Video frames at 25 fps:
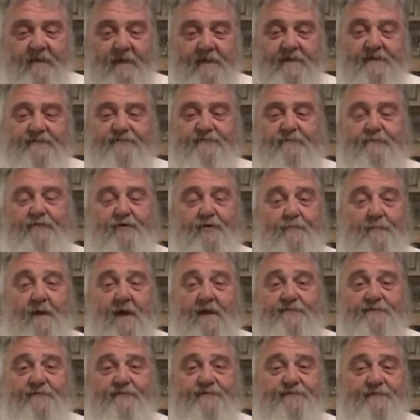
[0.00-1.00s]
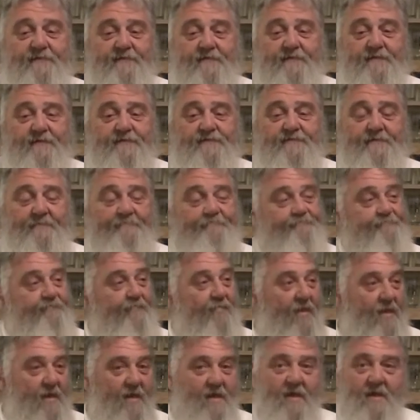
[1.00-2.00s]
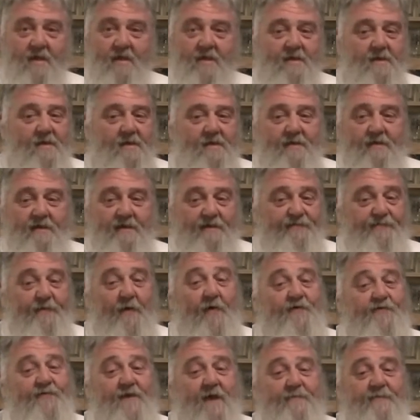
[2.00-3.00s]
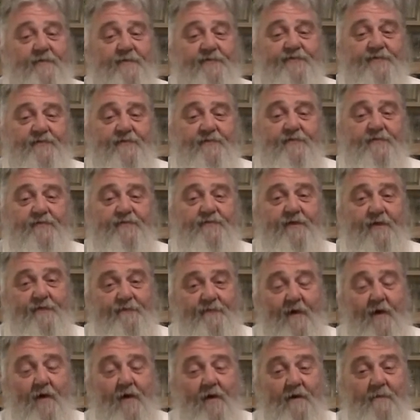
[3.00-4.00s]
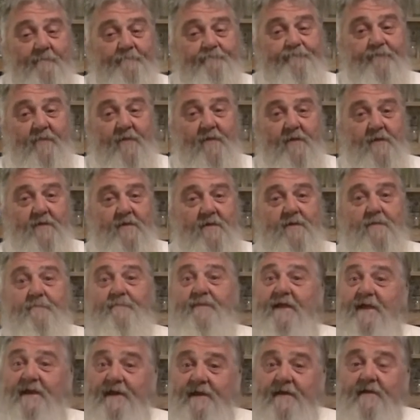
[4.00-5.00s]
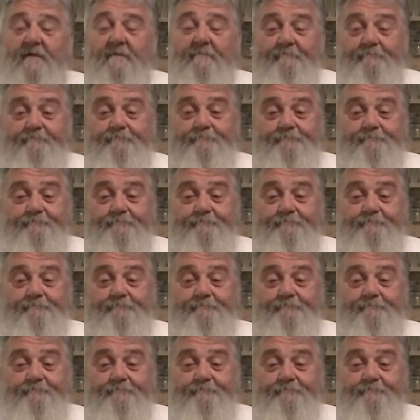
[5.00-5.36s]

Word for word: and it's a Brewmaster series, as far as I'm concerned so far, pick it up.